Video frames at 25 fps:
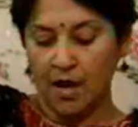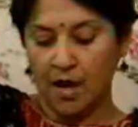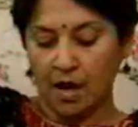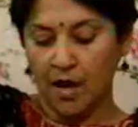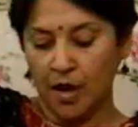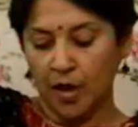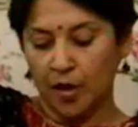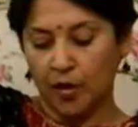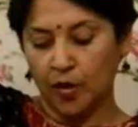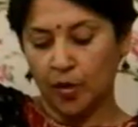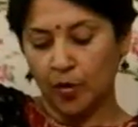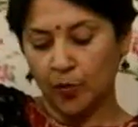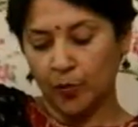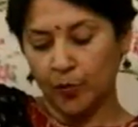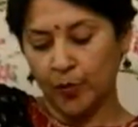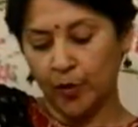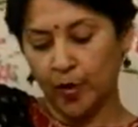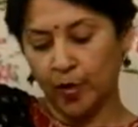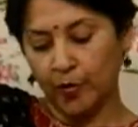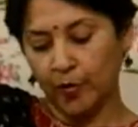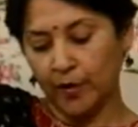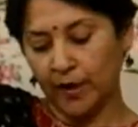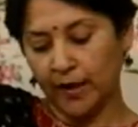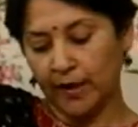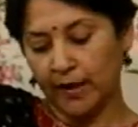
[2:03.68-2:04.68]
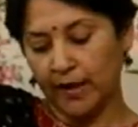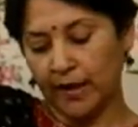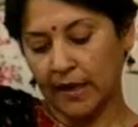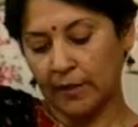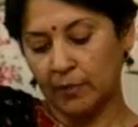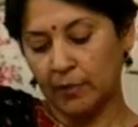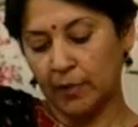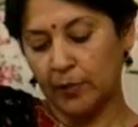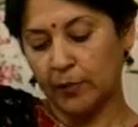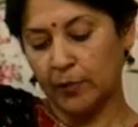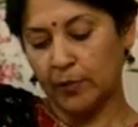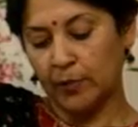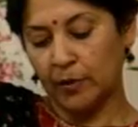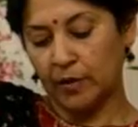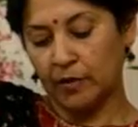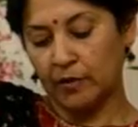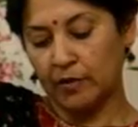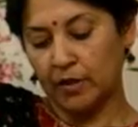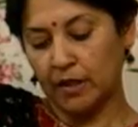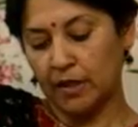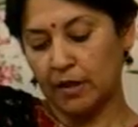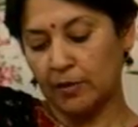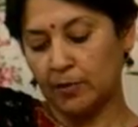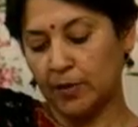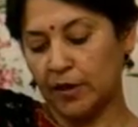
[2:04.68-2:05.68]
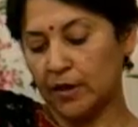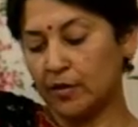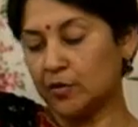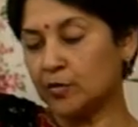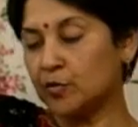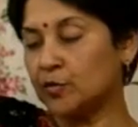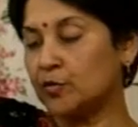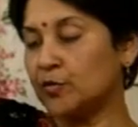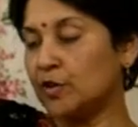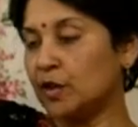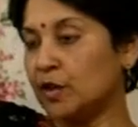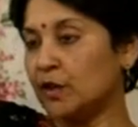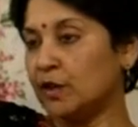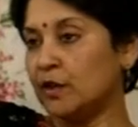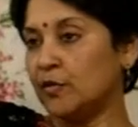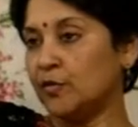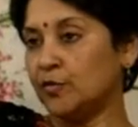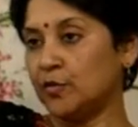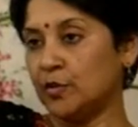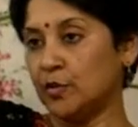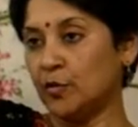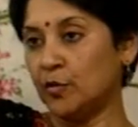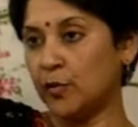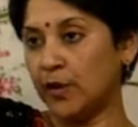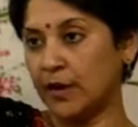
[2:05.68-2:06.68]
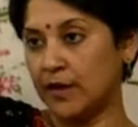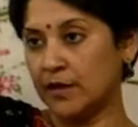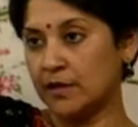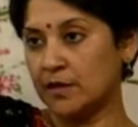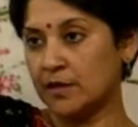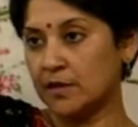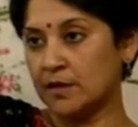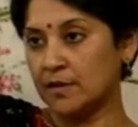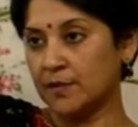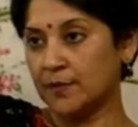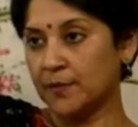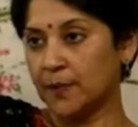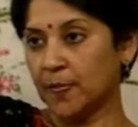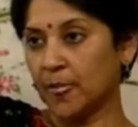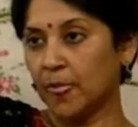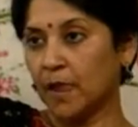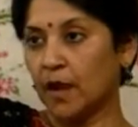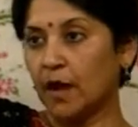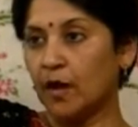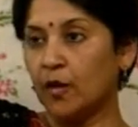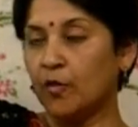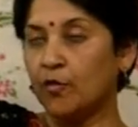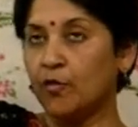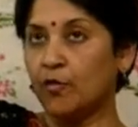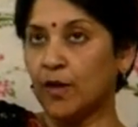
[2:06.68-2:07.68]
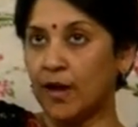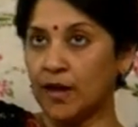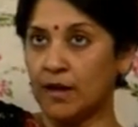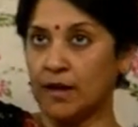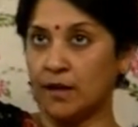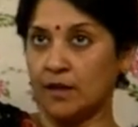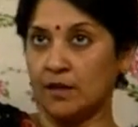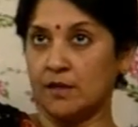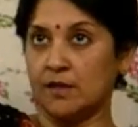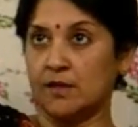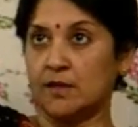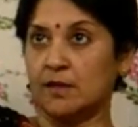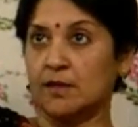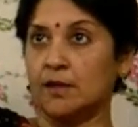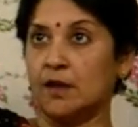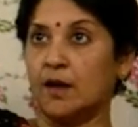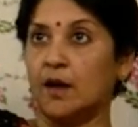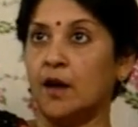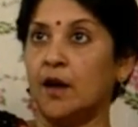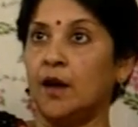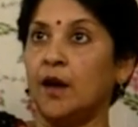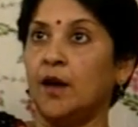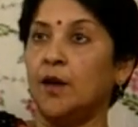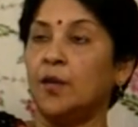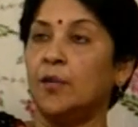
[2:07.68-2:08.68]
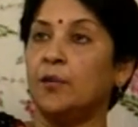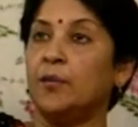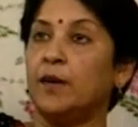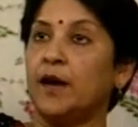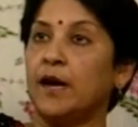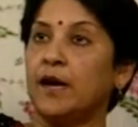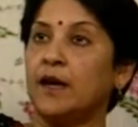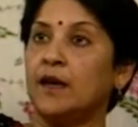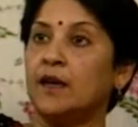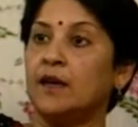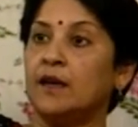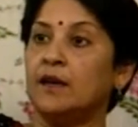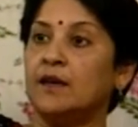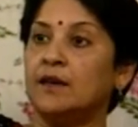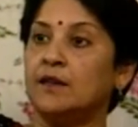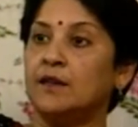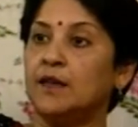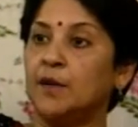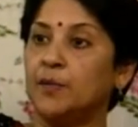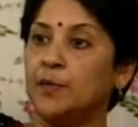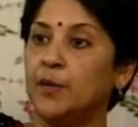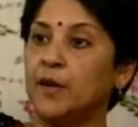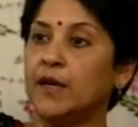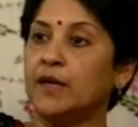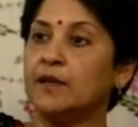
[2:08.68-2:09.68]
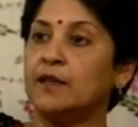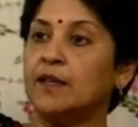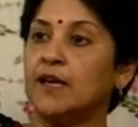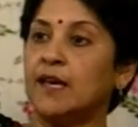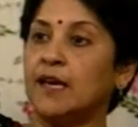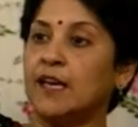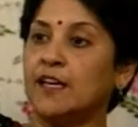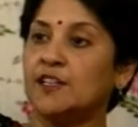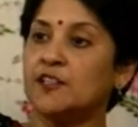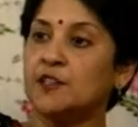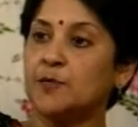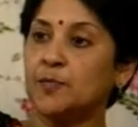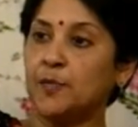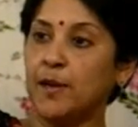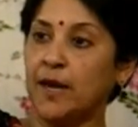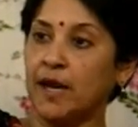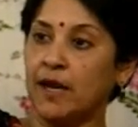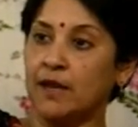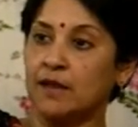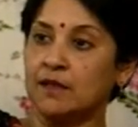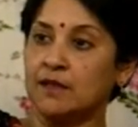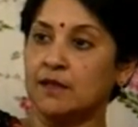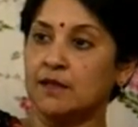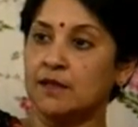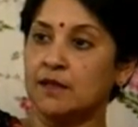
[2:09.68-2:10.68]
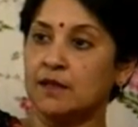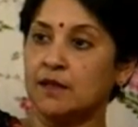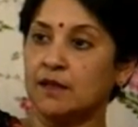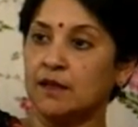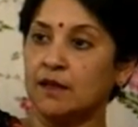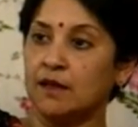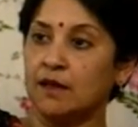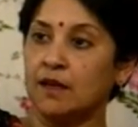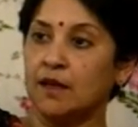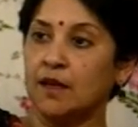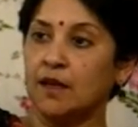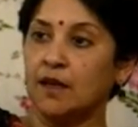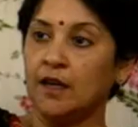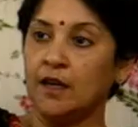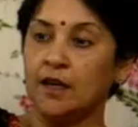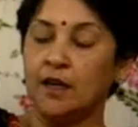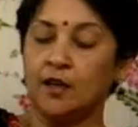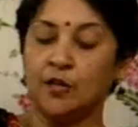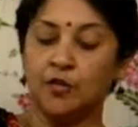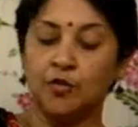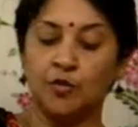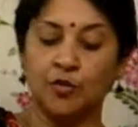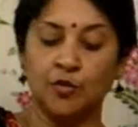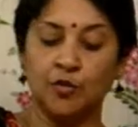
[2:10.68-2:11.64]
Now, browning can be prevented by 2-3 different ways. One is by dipping the explants into